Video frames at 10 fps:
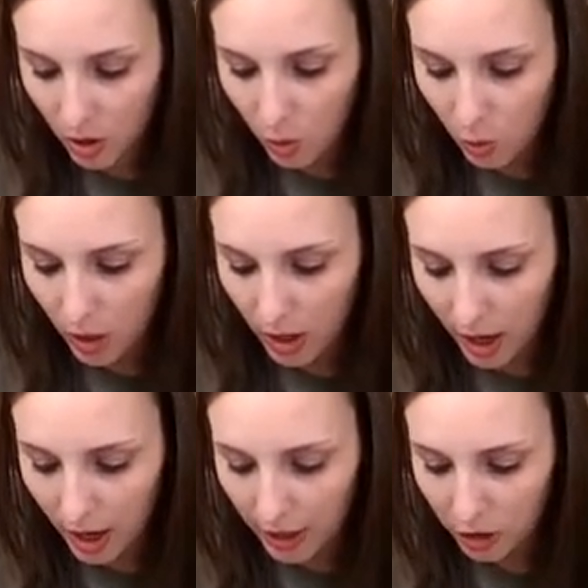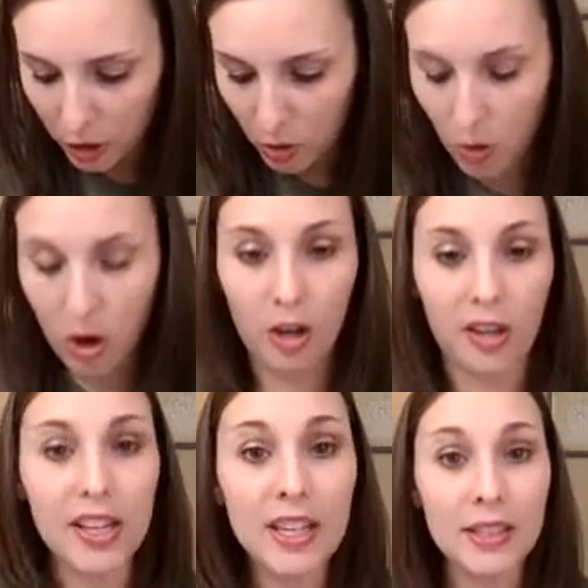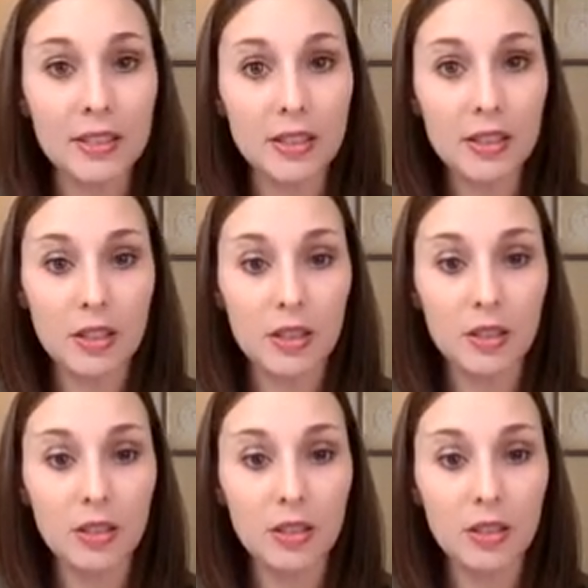what IQR is.